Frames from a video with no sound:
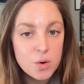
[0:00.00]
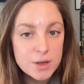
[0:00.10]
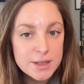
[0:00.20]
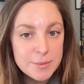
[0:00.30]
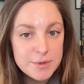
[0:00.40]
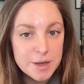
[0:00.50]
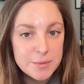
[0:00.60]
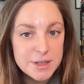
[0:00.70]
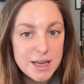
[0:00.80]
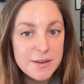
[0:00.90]
Or
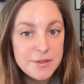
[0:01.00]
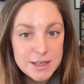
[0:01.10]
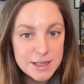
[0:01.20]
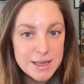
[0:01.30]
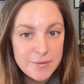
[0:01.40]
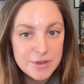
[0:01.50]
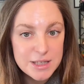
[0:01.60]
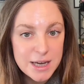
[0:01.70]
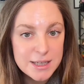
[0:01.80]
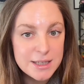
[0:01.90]
symptoms. If this is
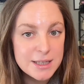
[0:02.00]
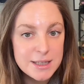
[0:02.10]
emphasized,